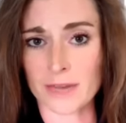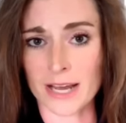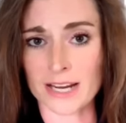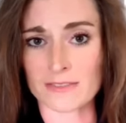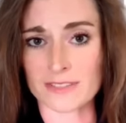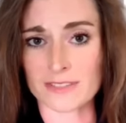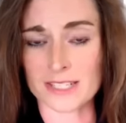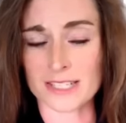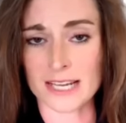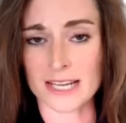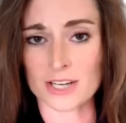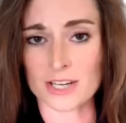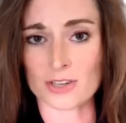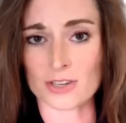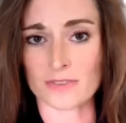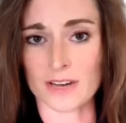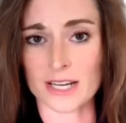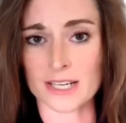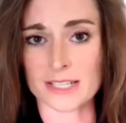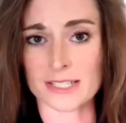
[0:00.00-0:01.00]

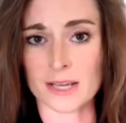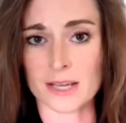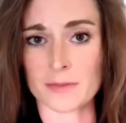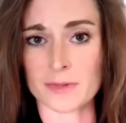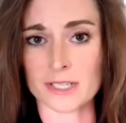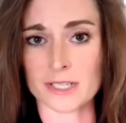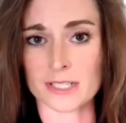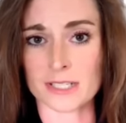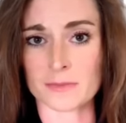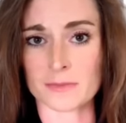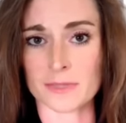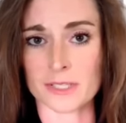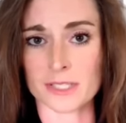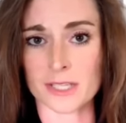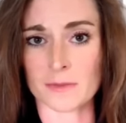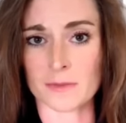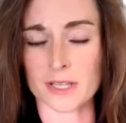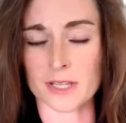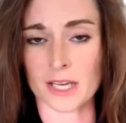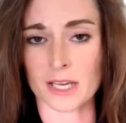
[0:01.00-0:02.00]
manifestation of anti-Semitism is
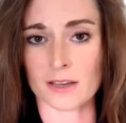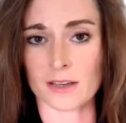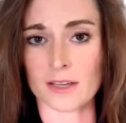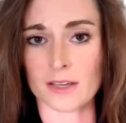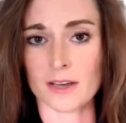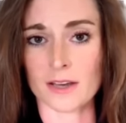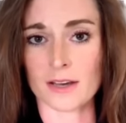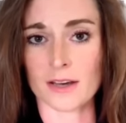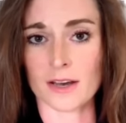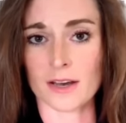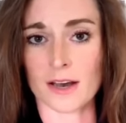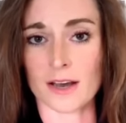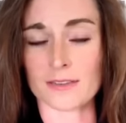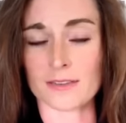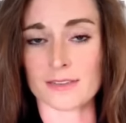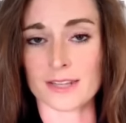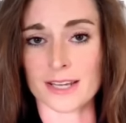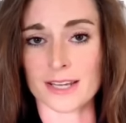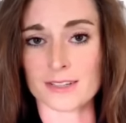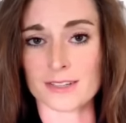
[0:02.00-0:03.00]
something
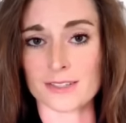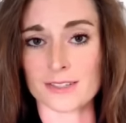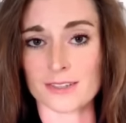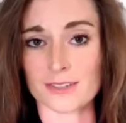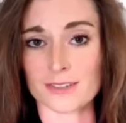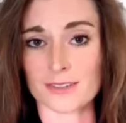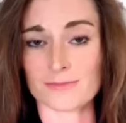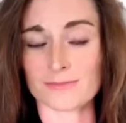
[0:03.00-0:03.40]
that